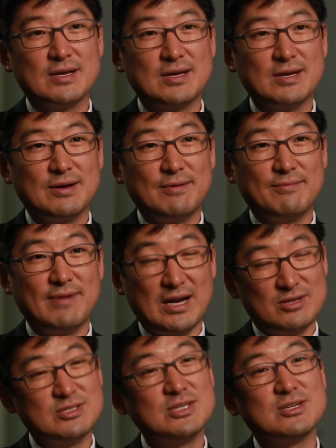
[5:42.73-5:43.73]

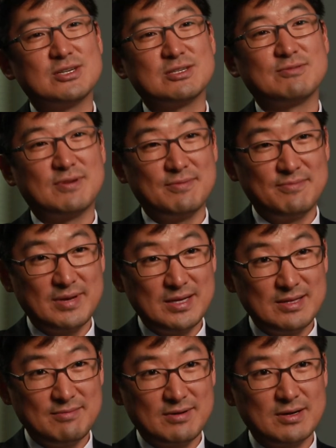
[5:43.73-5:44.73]
volunteers from
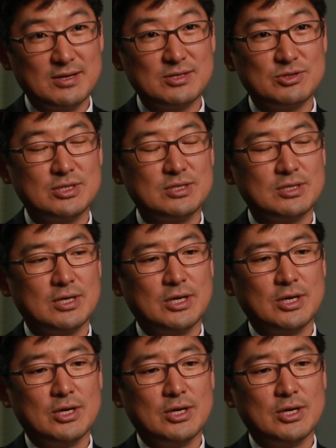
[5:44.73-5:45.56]
many different countries